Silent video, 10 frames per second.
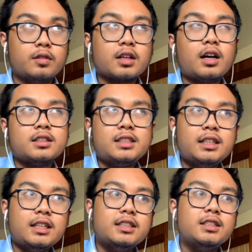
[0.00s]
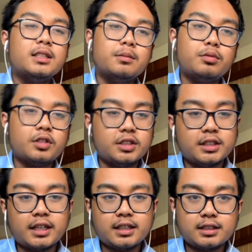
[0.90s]
Cartesian
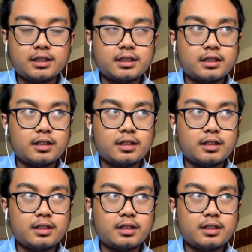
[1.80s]
project,